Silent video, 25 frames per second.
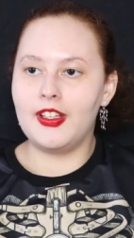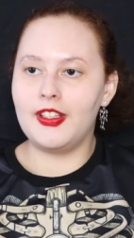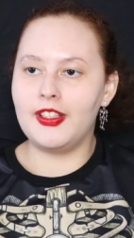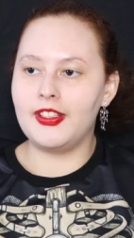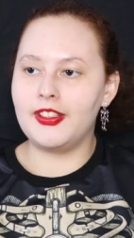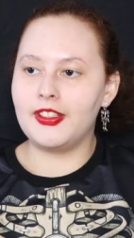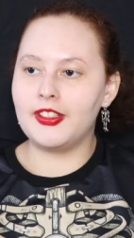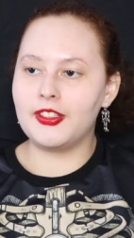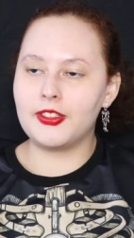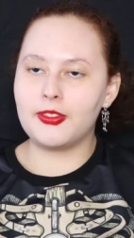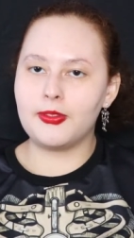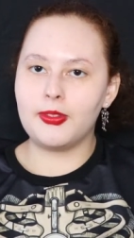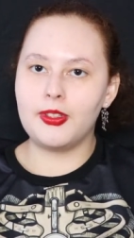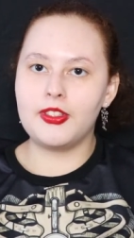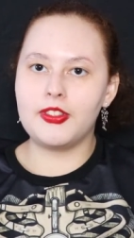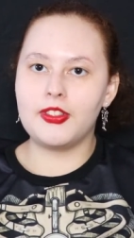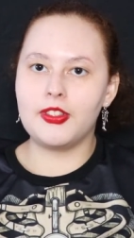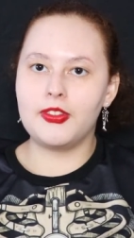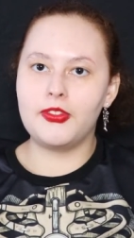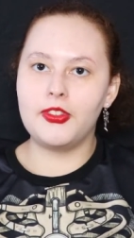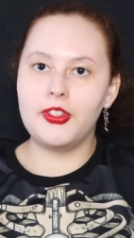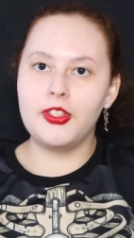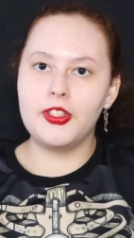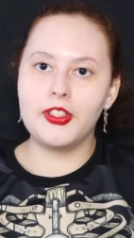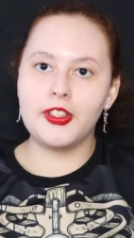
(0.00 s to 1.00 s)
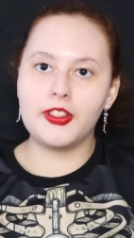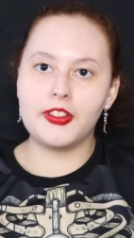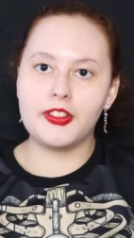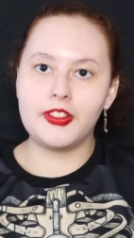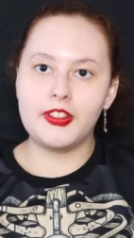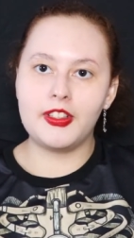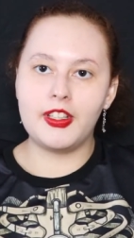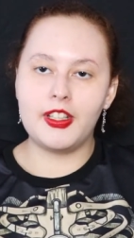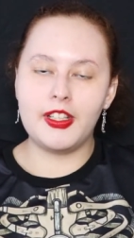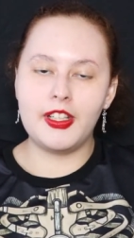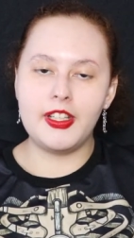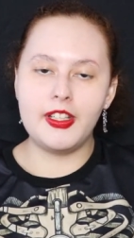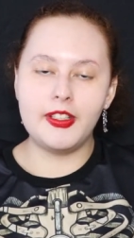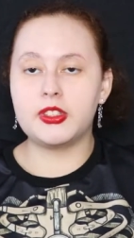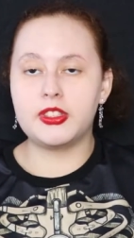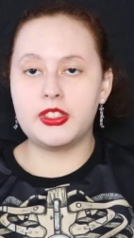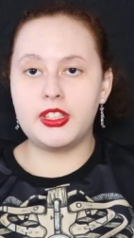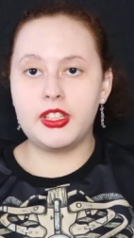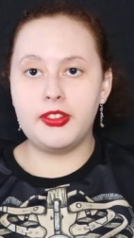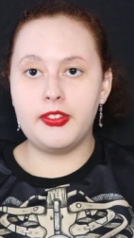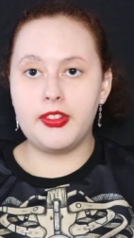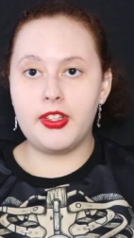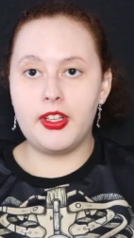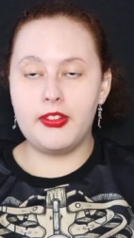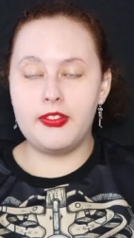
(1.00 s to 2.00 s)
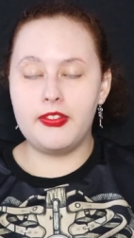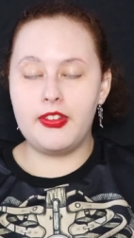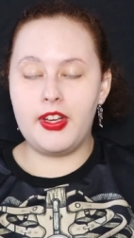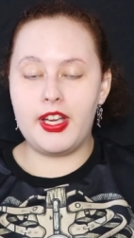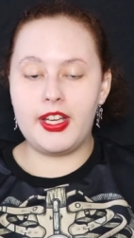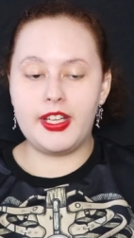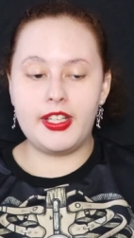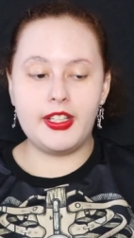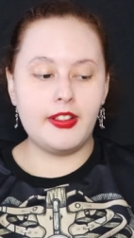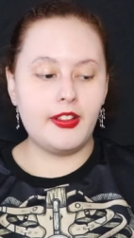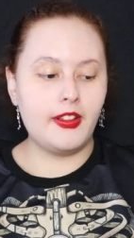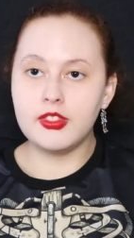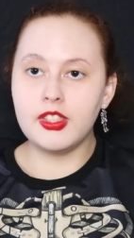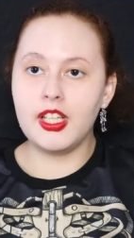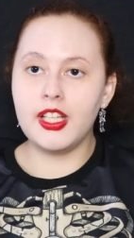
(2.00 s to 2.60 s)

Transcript: in the streets of New York City, Sylvia Vane,